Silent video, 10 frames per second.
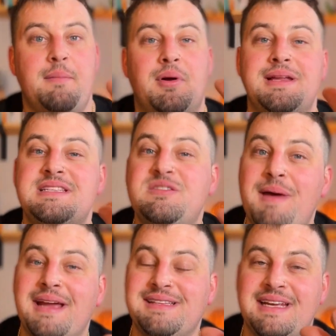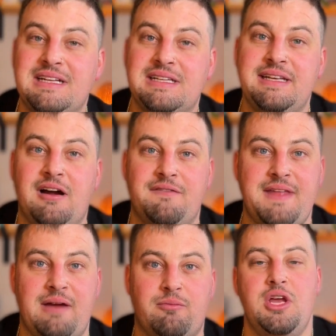But inspect and clean off
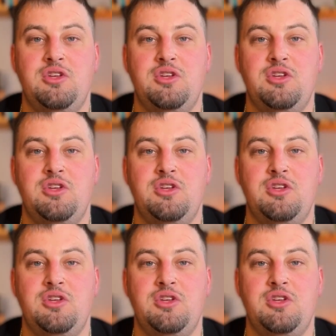that roof.